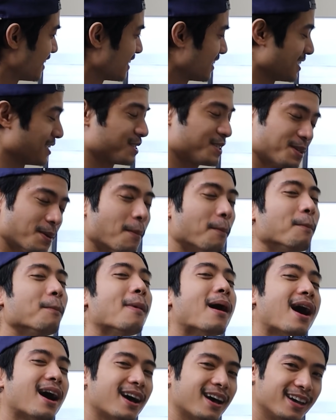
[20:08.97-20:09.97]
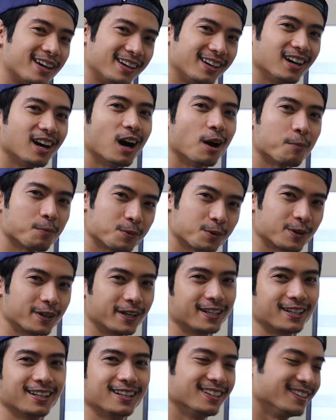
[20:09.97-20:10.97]
is my
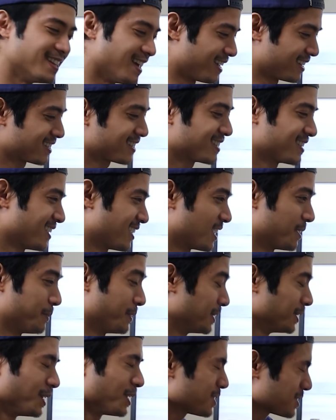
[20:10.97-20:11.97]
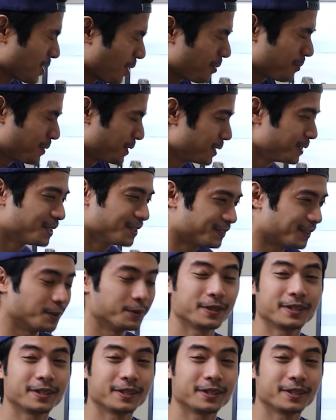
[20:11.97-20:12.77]
upgraded desk setup. It looks so beautiful.